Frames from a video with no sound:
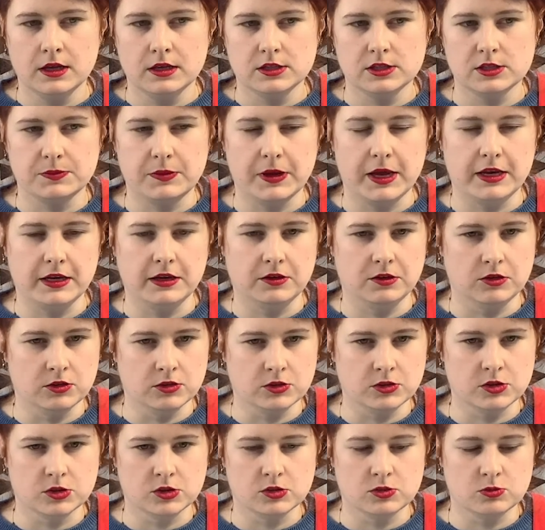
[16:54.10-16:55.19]
depending on
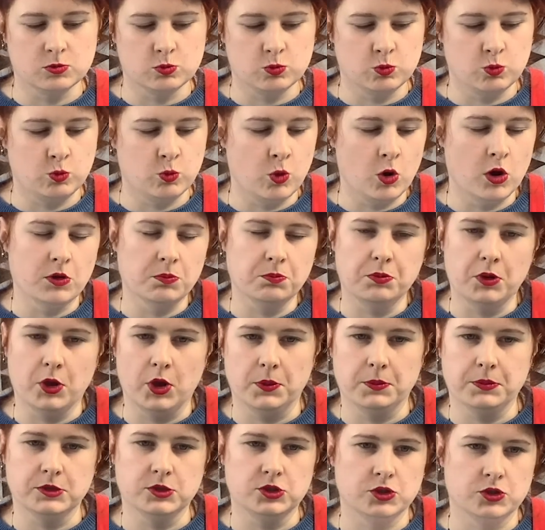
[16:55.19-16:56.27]
what
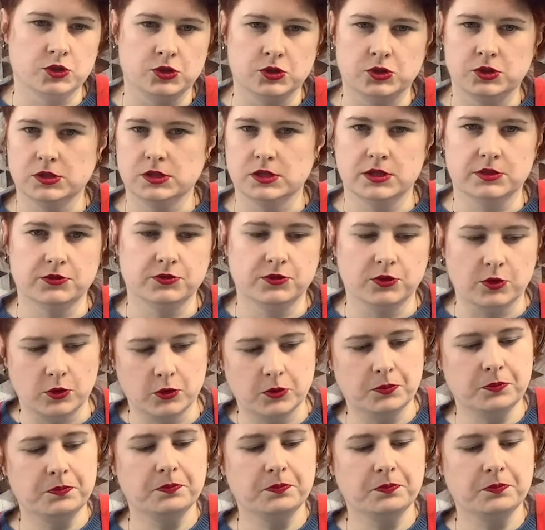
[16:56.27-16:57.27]
purpose you're using it for.